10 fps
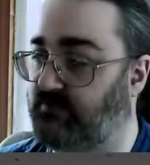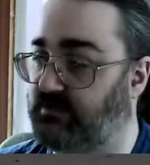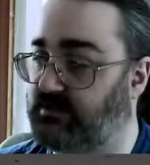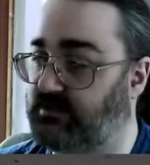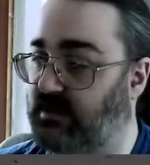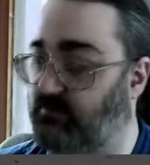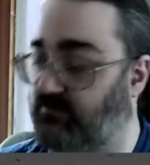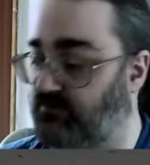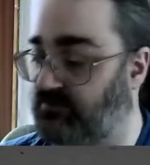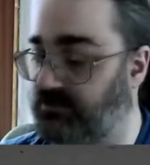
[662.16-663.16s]
because the game
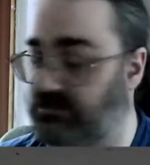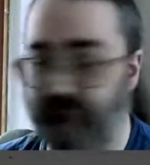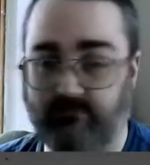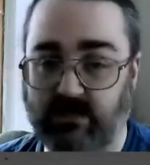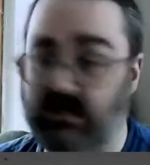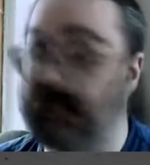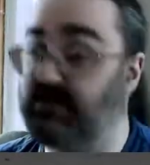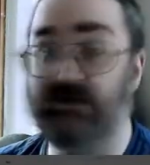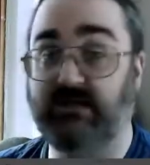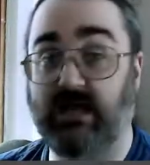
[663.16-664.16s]
will force me to.
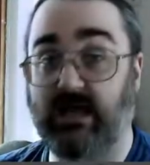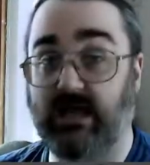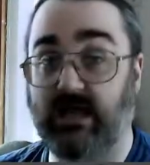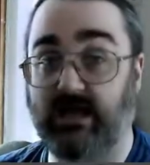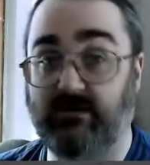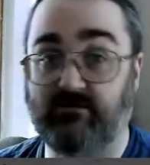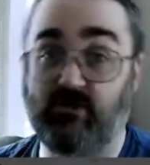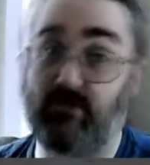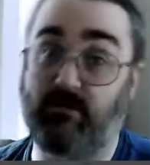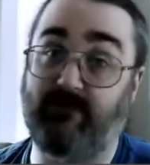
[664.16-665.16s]
Sad.
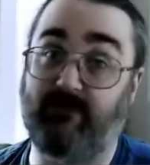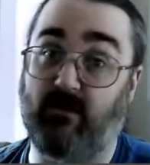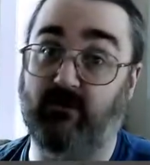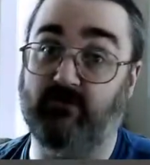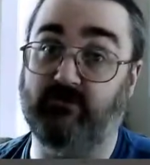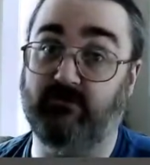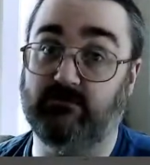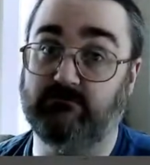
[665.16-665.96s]
It's not my fault.